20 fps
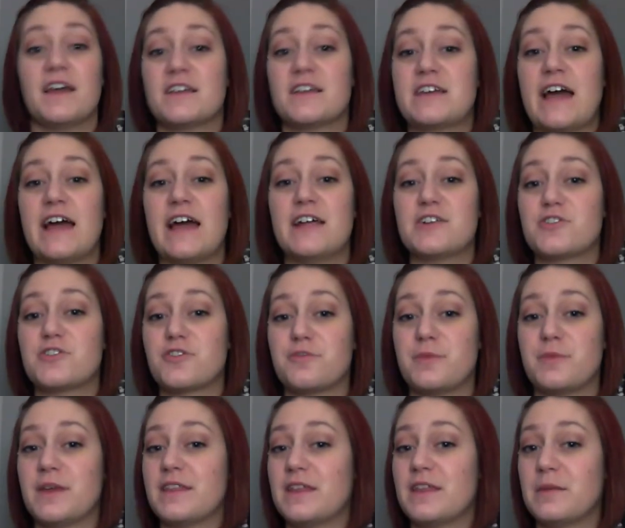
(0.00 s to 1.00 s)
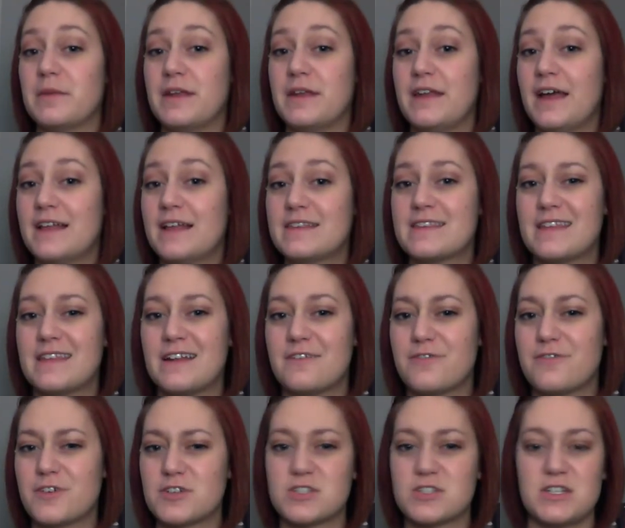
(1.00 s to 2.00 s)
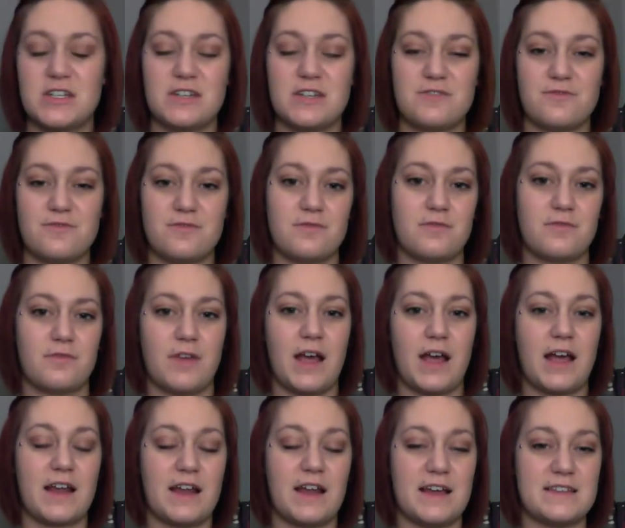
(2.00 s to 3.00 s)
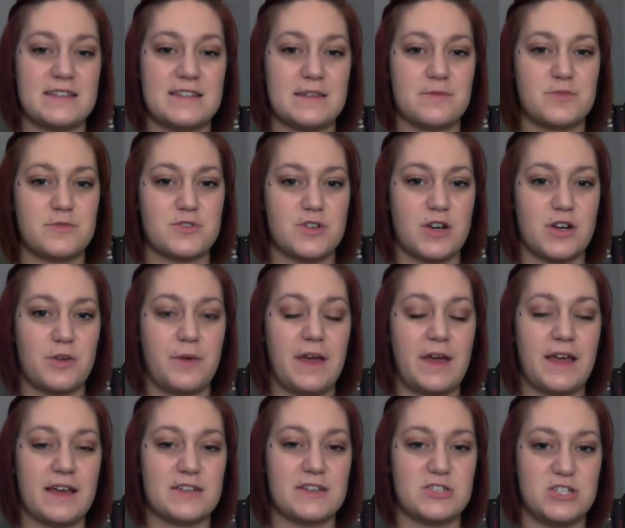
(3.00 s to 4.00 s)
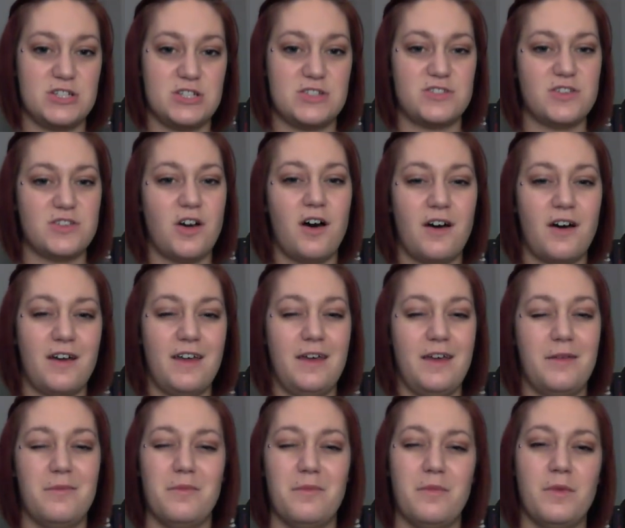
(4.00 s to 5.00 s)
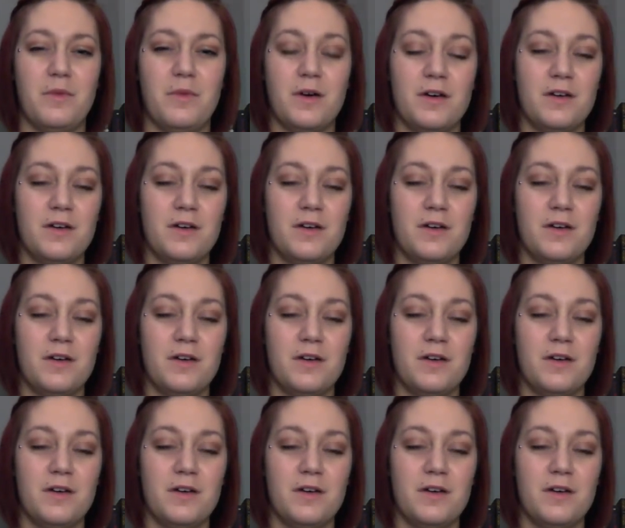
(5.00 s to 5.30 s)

kind of drove me a little bit nuts that at first she didn't recognize him straight away because she saw him